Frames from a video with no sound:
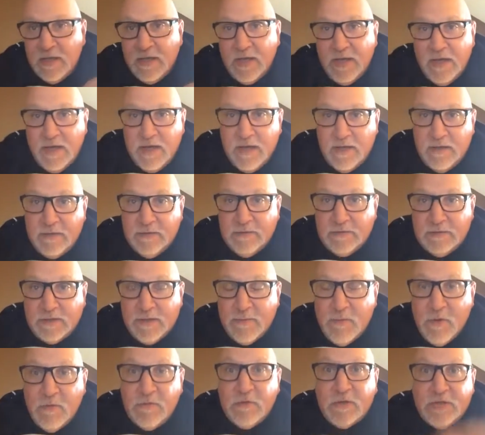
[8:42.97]
Uh,
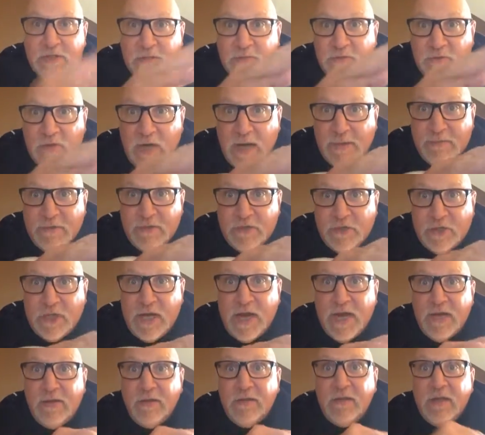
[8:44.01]
come over and subscribe to the
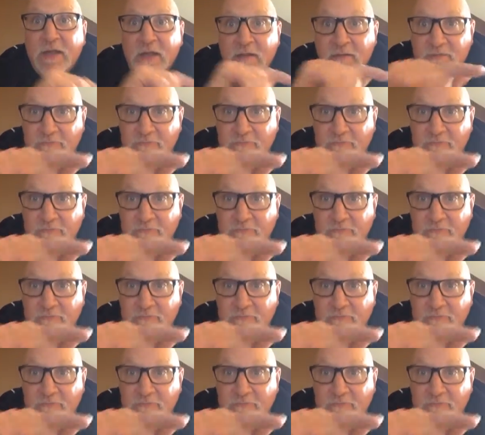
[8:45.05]
channel.